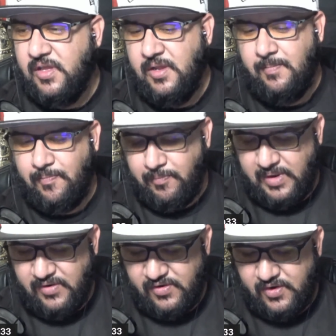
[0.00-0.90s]

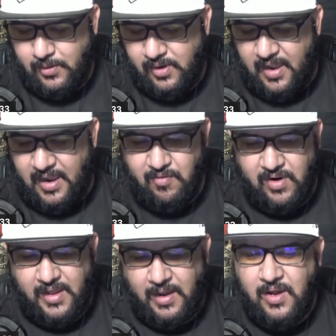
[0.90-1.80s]
me just going live right
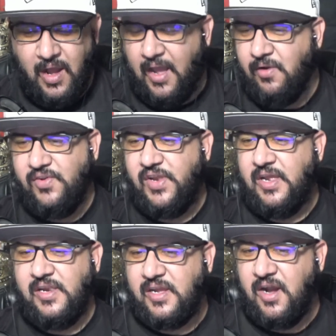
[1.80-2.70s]
now. I don't say
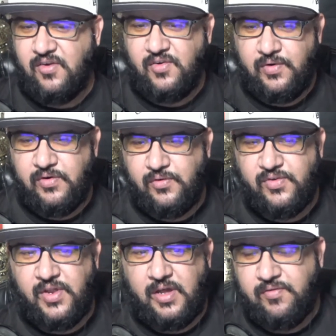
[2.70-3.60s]
any controversial
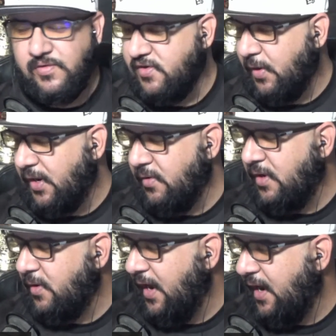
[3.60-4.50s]
stuff, so I don't
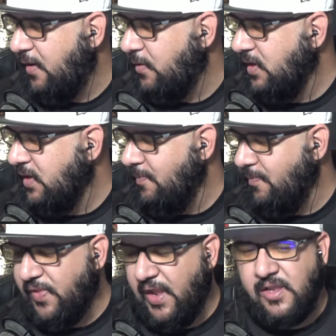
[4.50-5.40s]
know how
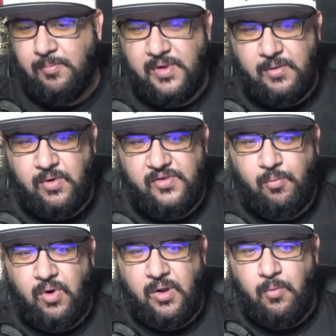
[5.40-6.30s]
that can be
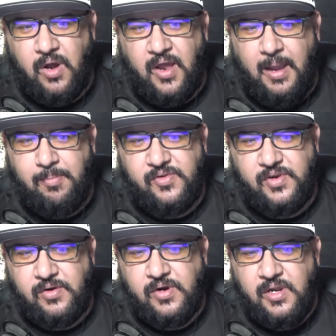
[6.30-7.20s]
what happens
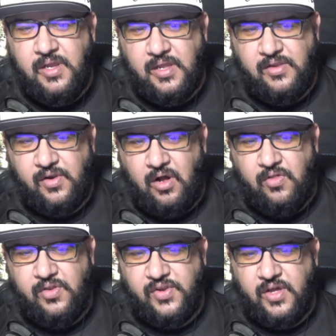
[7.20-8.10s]
here. Is all
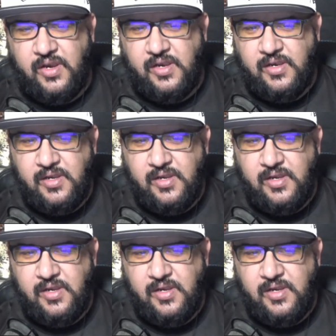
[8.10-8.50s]
of a sudden